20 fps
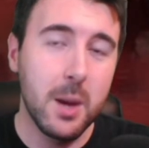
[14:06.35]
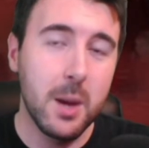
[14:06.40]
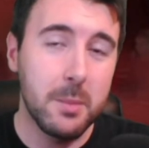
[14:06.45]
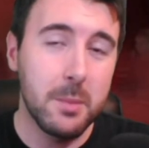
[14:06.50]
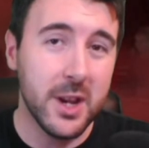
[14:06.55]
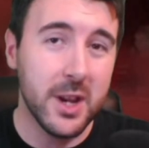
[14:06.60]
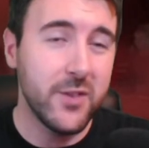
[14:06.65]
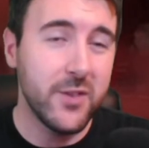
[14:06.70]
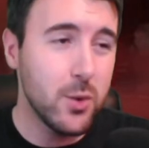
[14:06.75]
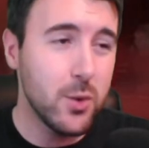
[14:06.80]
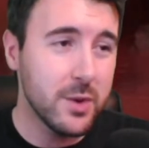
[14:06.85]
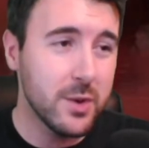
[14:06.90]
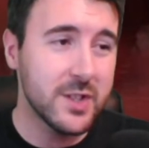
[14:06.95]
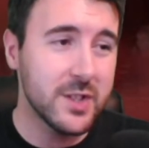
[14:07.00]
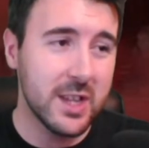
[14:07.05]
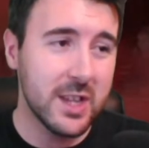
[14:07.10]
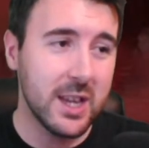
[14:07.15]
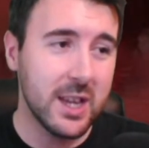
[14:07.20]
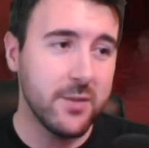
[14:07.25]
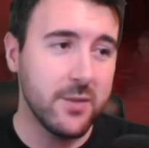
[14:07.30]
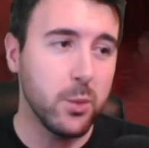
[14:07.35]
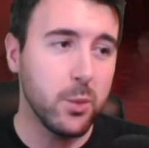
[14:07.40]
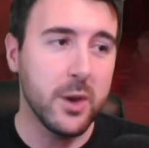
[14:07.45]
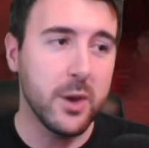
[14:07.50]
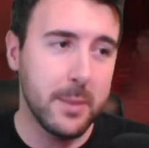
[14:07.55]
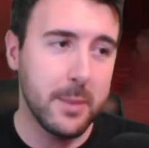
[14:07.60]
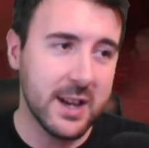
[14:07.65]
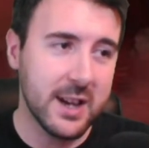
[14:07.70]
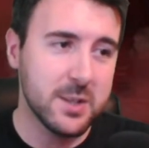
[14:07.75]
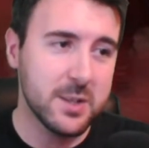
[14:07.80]
But if you receive
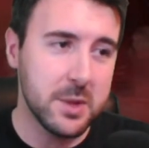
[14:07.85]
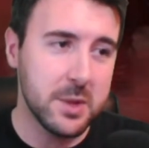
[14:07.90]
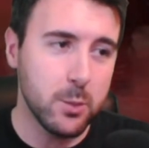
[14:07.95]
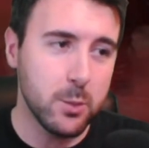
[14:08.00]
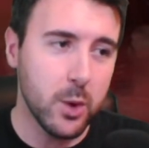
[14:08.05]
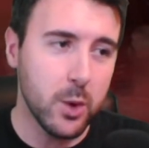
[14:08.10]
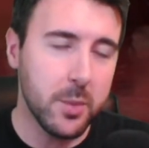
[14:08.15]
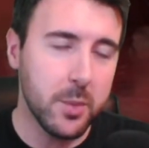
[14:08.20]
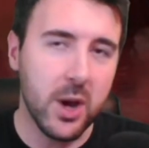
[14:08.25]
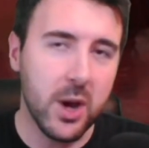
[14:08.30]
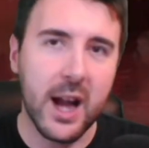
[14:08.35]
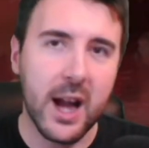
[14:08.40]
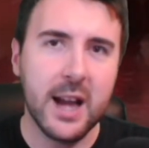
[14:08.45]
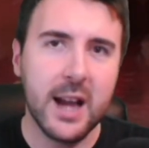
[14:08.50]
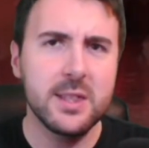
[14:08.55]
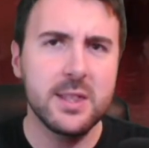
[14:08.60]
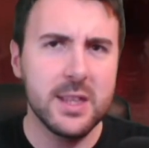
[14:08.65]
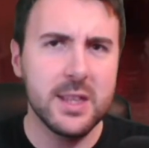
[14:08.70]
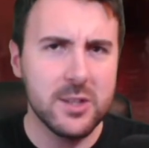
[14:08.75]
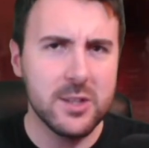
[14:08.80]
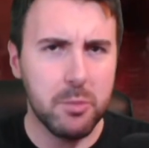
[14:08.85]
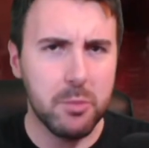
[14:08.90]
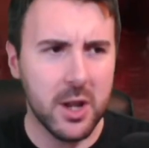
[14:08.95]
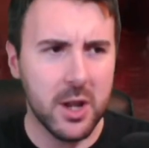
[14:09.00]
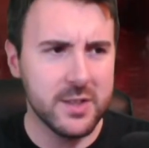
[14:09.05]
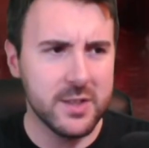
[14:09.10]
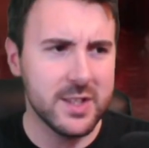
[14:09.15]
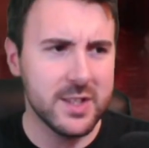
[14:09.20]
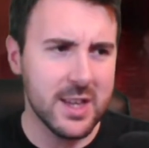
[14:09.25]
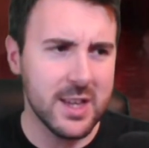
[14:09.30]
with Max Spleen Ripper and these
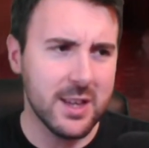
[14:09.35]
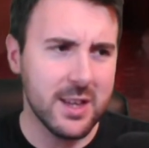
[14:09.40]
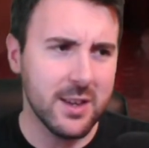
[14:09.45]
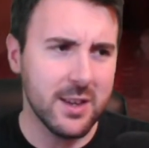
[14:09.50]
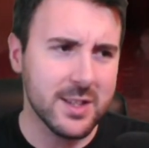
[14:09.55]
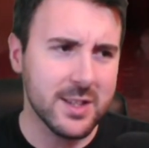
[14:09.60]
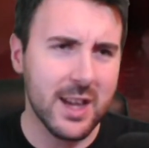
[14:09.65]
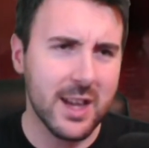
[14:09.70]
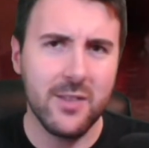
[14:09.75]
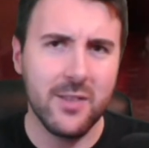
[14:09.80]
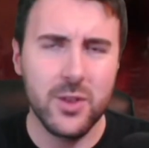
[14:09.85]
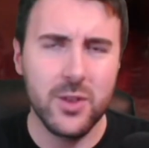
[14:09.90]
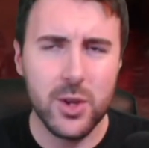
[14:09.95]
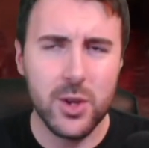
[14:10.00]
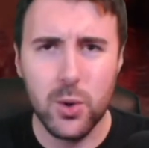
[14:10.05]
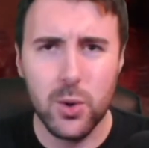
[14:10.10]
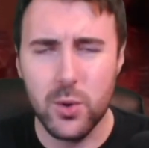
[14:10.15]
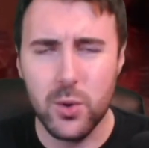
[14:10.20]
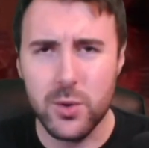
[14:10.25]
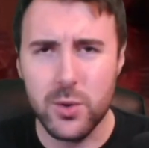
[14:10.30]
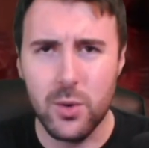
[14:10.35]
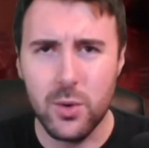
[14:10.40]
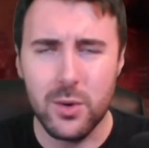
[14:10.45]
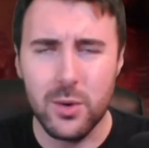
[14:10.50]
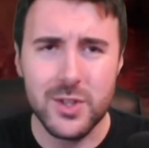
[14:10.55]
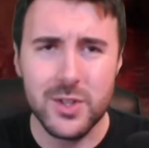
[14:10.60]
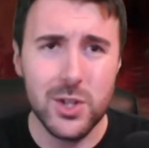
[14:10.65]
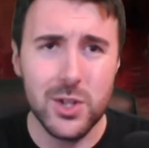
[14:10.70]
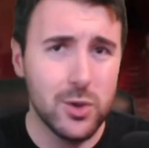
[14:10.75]
Bloodseekers and the Khorne Gores,